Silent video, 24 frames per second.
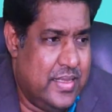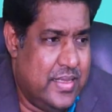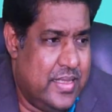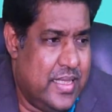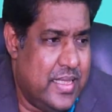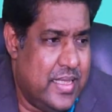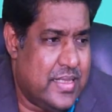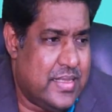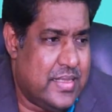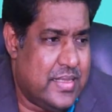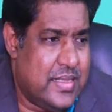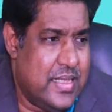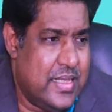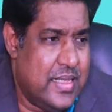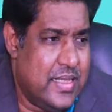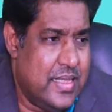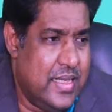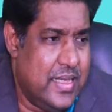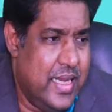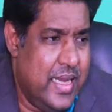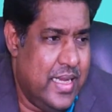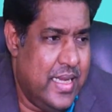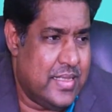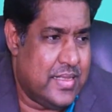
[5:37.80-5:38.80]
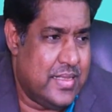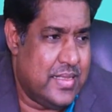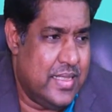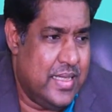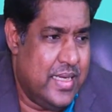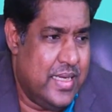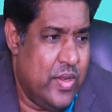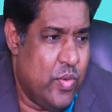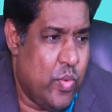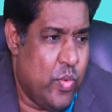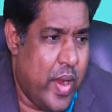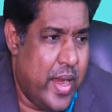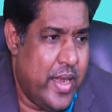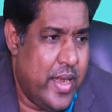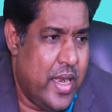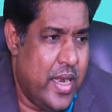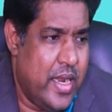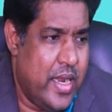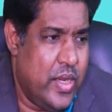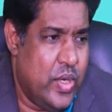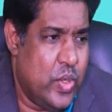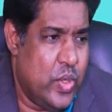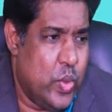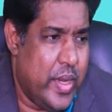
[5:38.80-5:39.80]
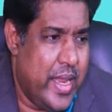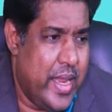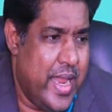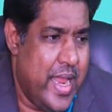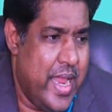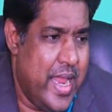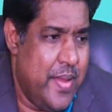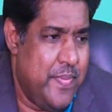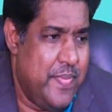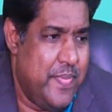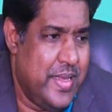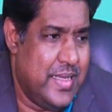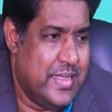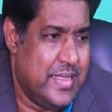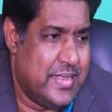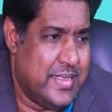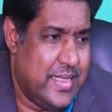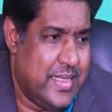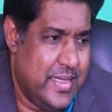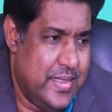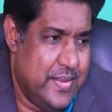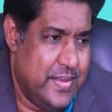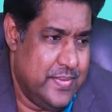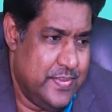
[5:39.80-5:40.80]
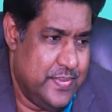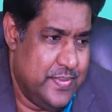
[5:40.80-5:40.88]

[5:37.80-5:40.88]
This is divided into A, B, C.